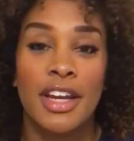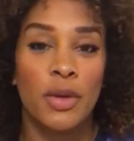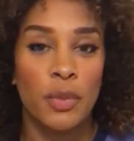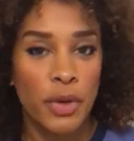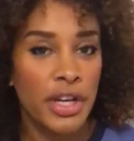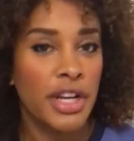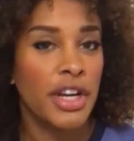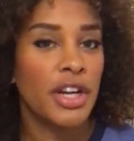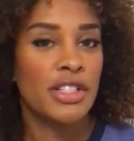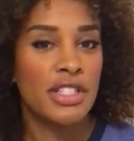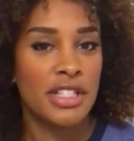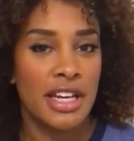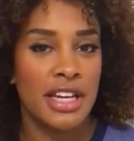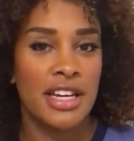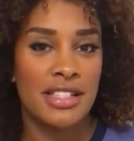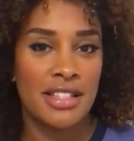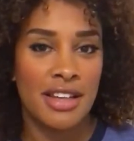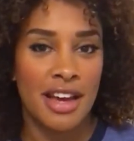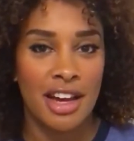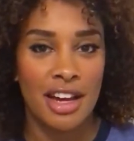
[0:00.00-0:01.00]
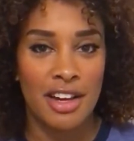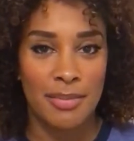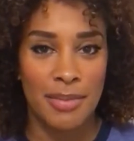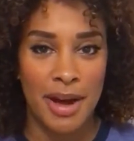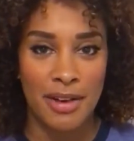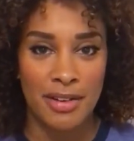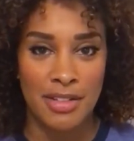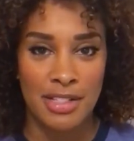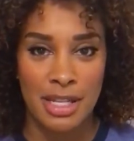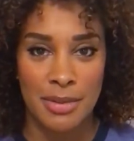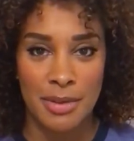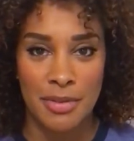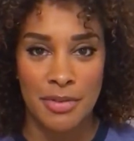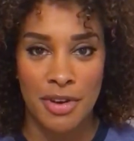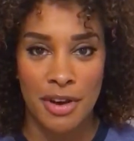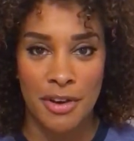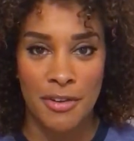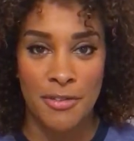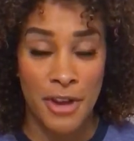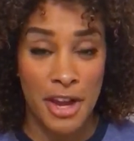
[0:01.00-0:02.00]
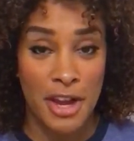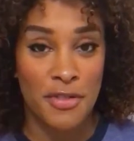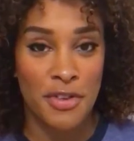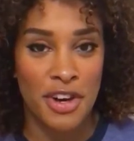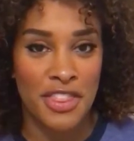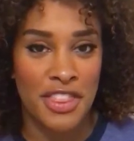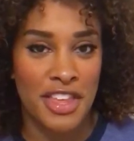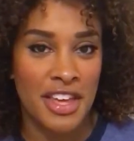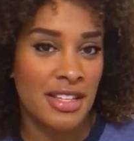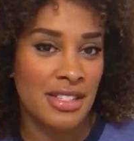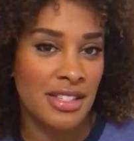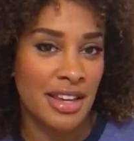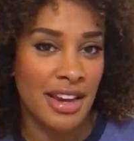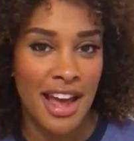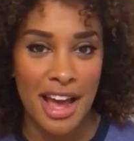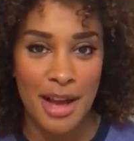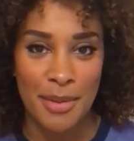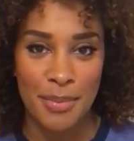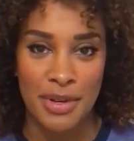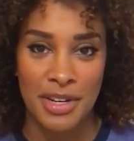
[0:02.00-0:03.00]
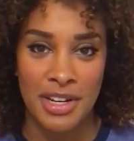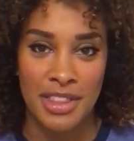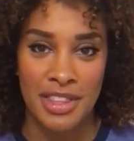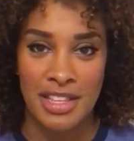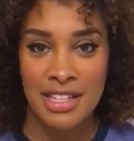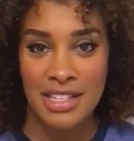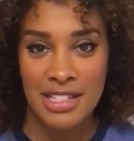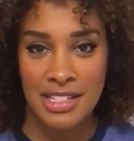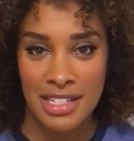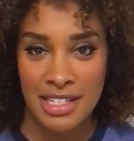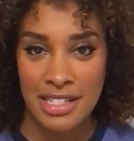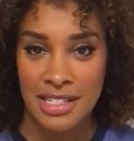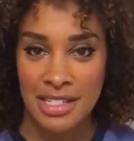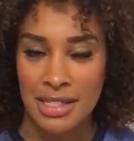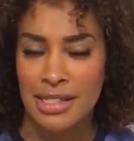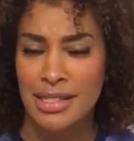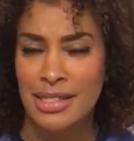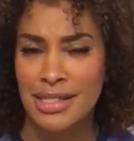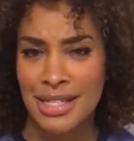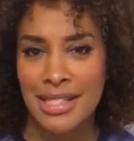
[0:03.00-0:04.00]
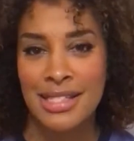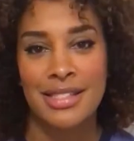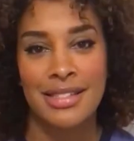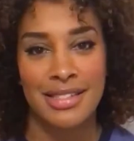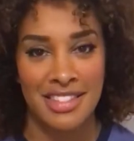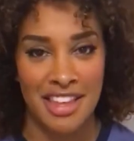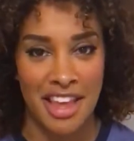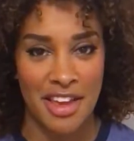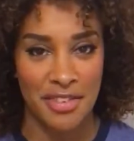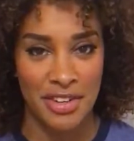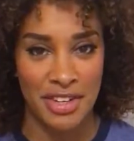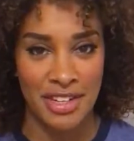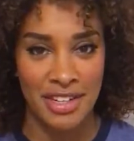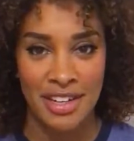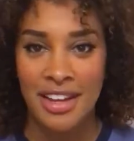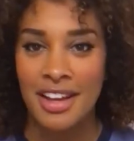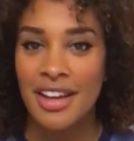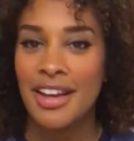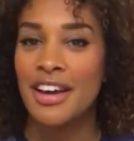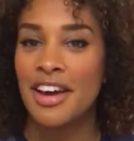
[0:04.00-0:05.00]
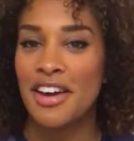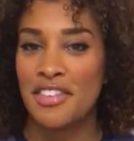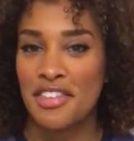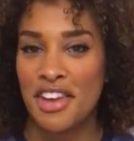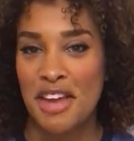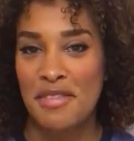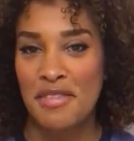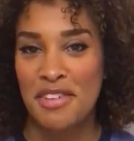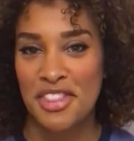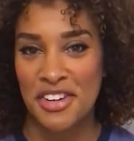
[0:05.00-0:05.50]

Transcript: And we're here today to talk about some of our favorite things that happened in this season, Season 7 of Game of